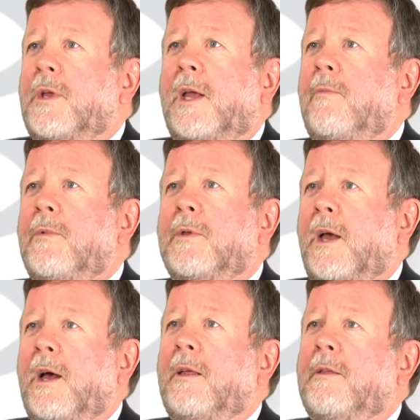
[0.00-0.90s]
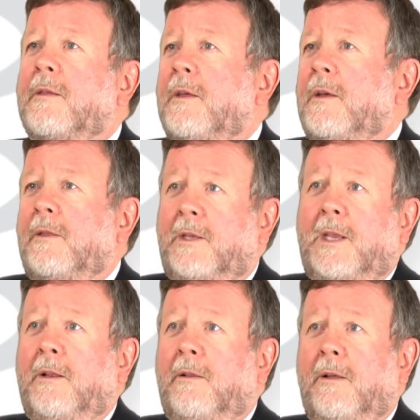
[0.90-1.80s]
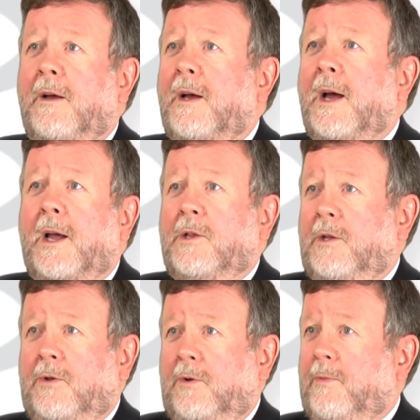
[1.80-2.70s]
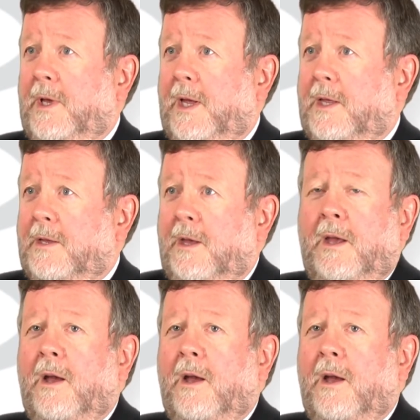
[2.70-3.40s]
times as the deal actually took place,